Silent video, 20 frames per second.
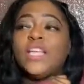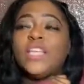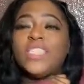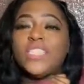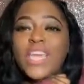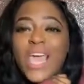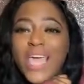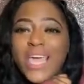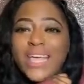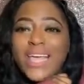
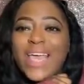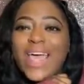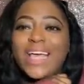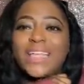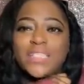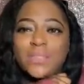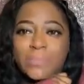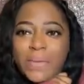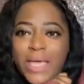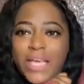Jay
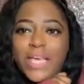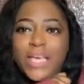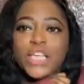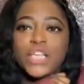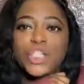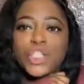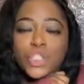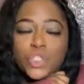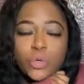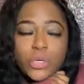has made
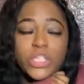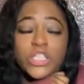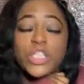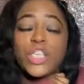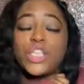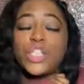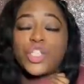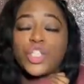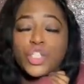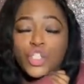his choice.
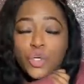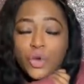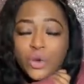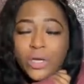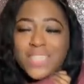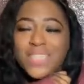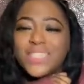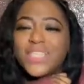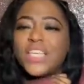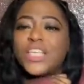His
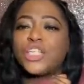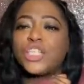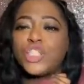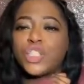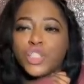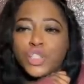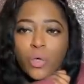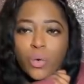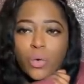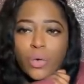choice is
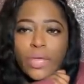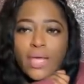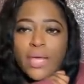joy.